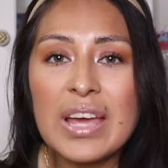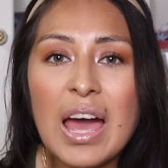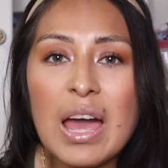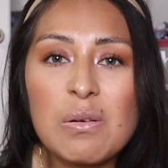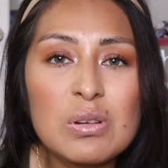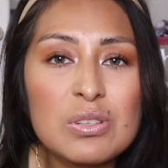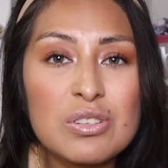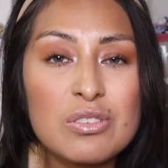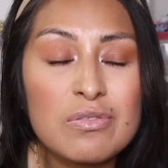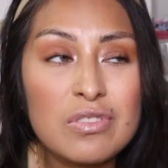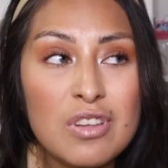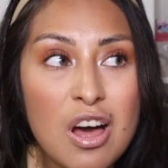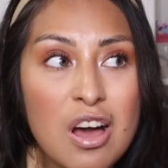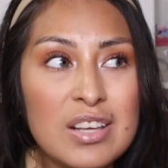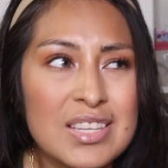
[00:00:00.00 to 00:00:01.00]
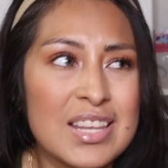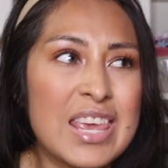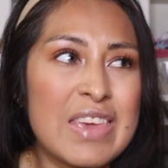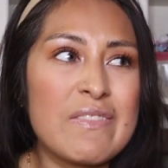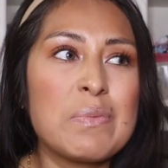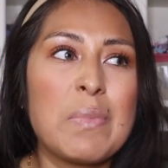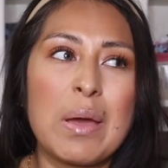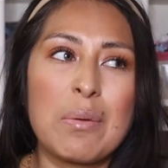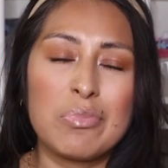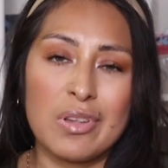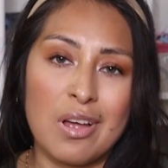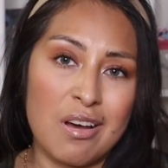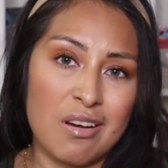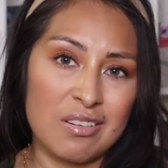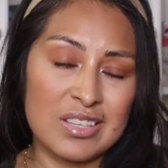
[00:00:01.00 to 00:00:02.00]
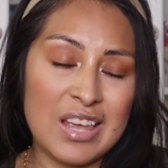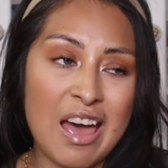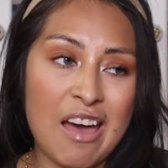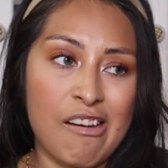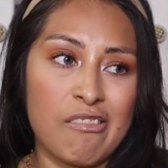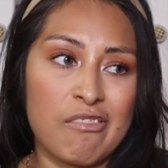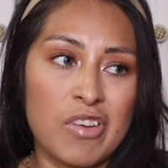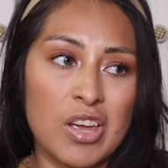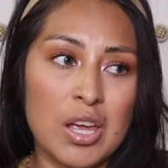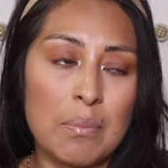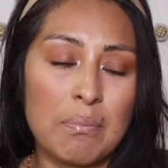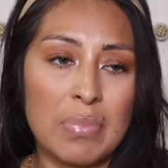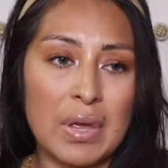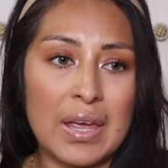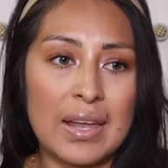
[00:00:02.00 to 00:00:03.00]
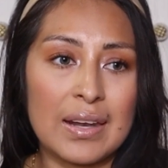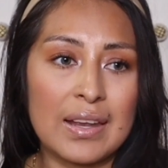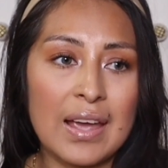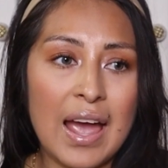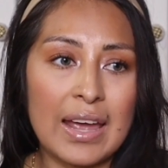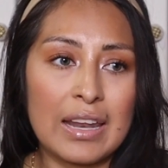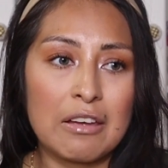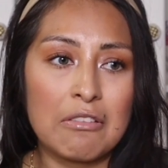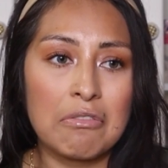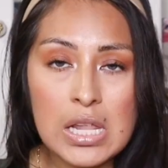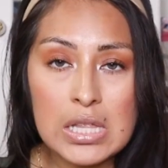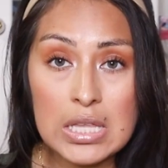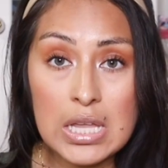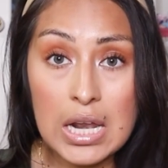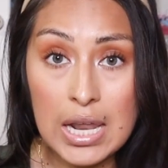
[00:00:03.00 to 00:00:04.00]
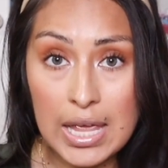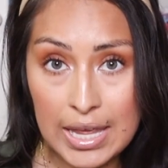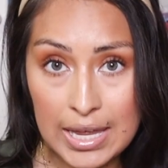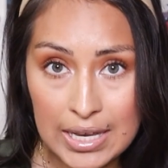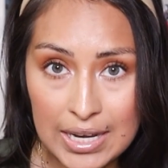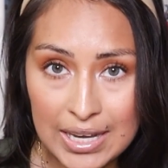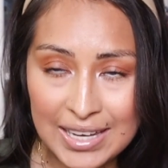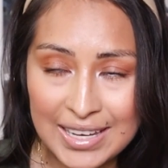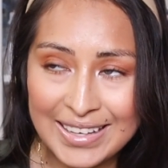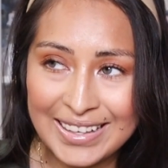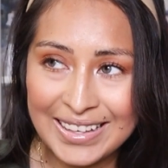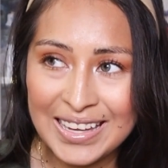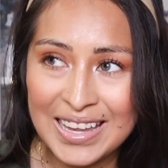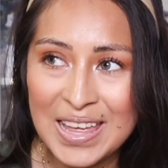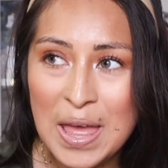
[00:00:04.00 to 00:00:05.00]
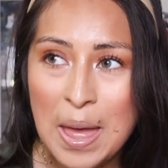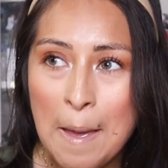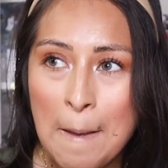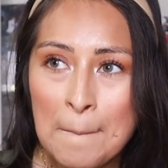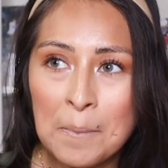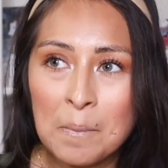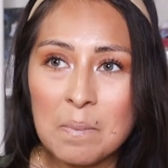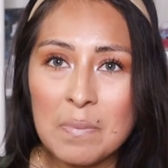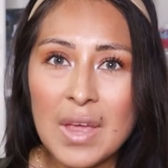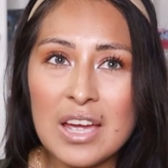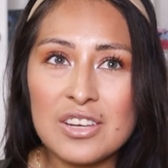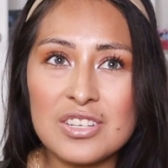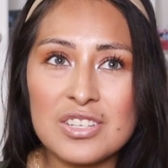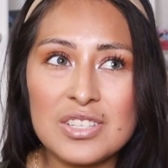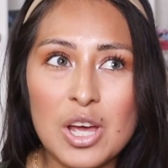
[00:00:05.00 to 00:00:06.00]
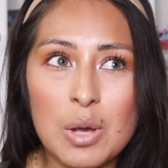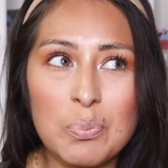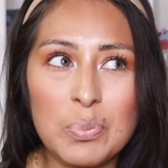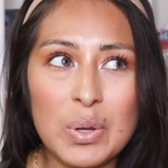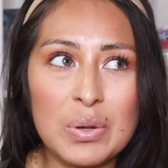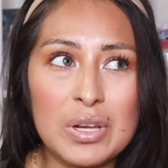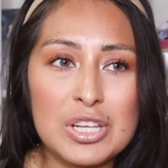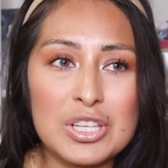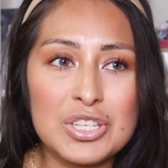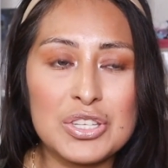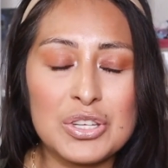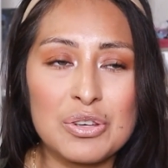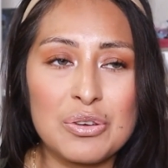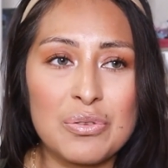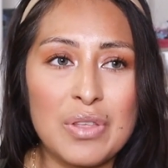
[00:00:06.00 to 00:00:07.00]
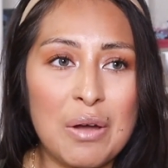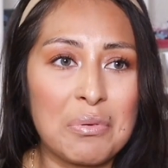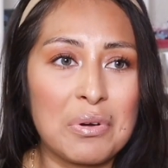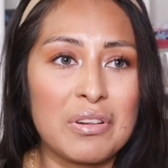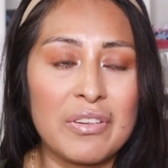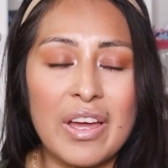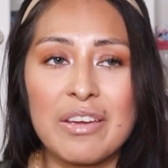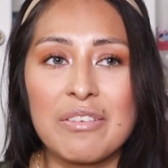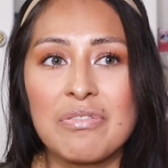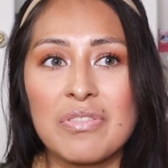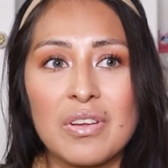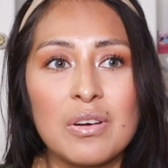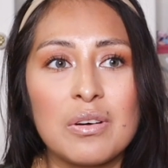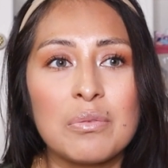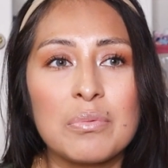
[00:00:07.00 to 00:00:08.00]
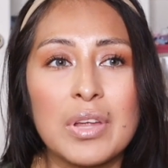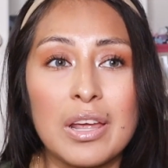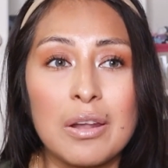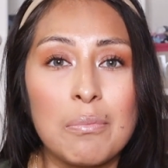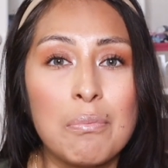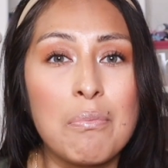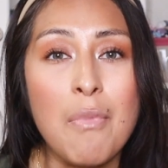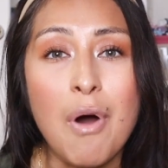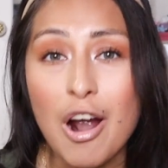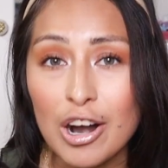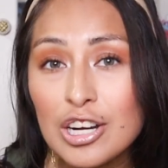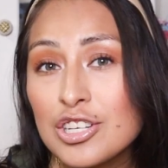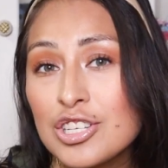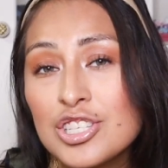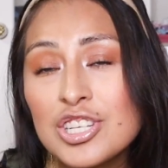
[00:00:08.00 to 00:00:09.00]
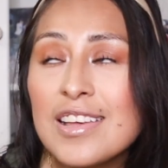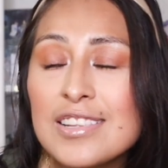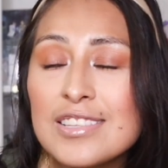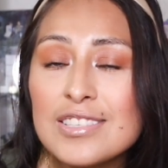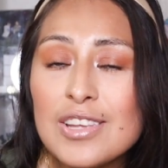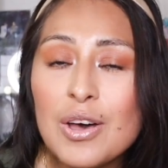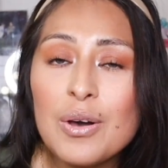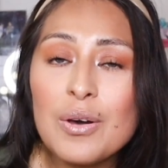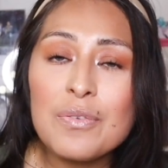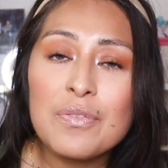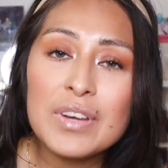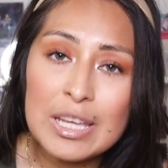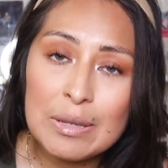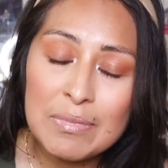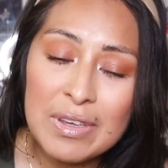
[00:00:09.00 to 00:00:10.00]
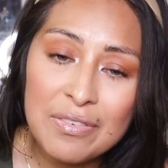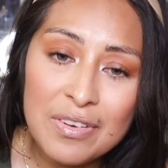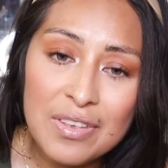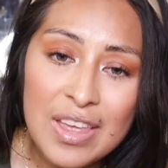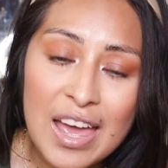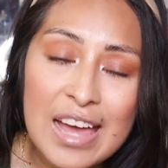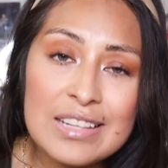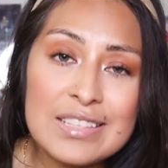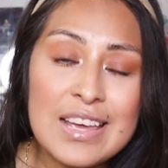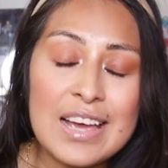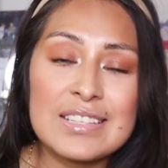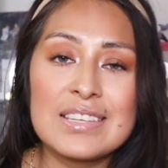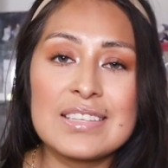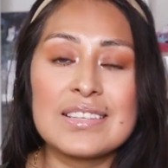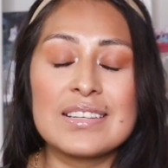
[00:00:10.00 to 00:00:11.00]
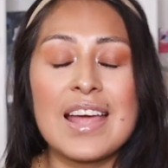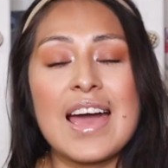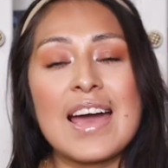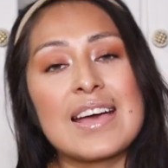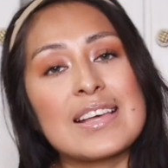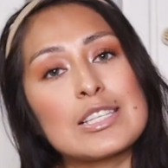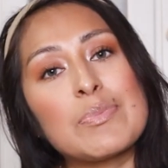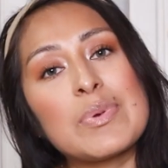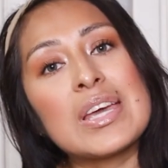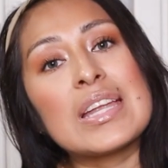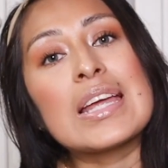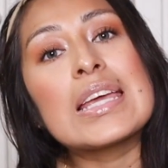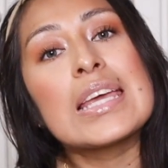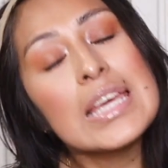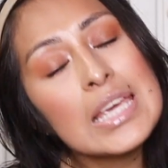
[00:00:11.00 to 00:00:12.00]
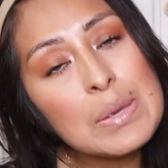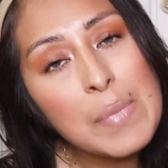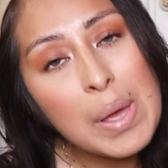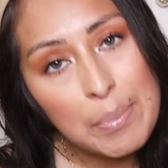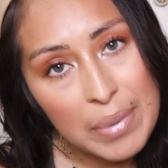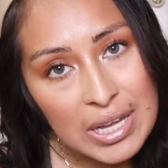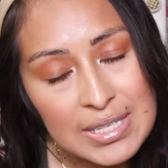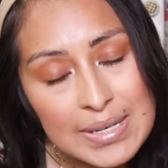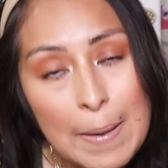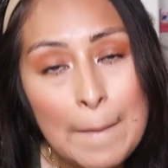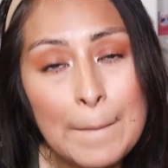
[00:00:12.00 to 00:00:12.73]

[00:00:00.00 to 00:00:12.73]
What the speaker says: I will do vlogs, and even my vlogs have been kind of delayed. I just uploaded 2 that were like filmed in March. So forgive me for that. Tax season has been kicking my butt.